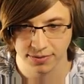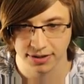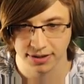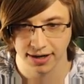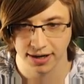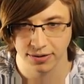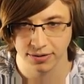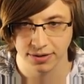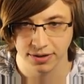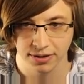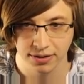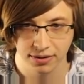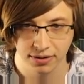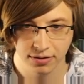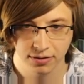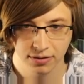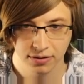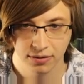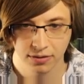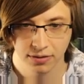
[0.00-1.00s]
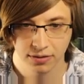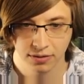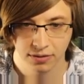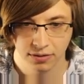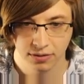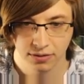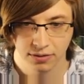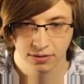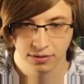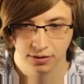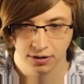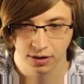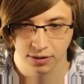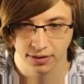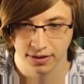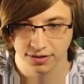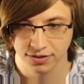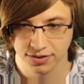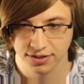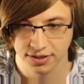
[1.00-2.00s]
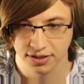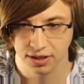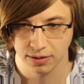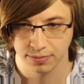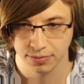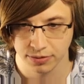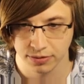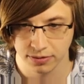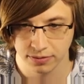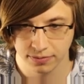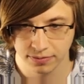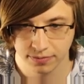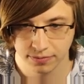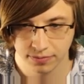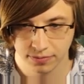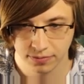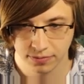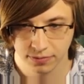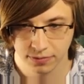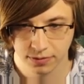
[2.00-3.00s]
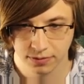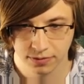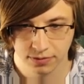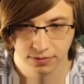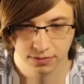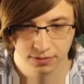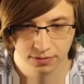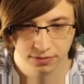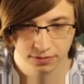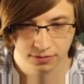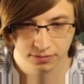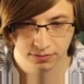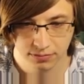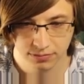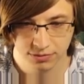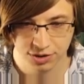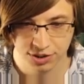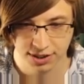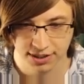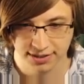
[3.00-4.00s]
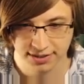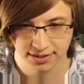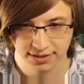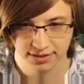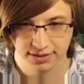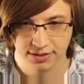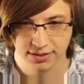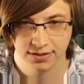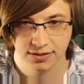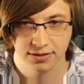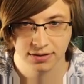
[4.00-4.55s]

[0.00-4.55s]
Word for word: down here. Okay, just a couple chests.